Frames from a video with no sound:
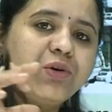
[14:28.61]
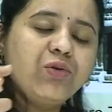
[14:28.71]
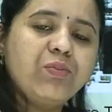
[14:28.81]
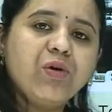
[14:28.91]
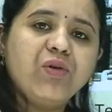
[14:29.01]

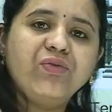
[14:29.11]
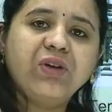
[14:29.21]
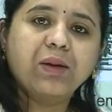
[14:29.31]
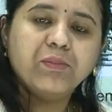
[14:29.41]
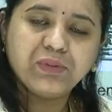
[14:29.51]
group of
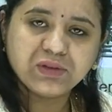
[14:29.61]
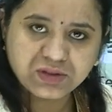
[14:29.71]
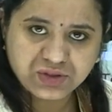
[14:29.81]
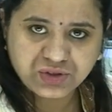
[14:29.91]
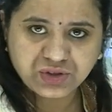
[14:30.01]

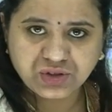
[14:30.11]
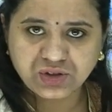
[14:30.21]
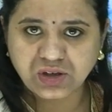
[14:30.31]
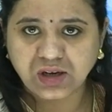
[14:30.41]
temples,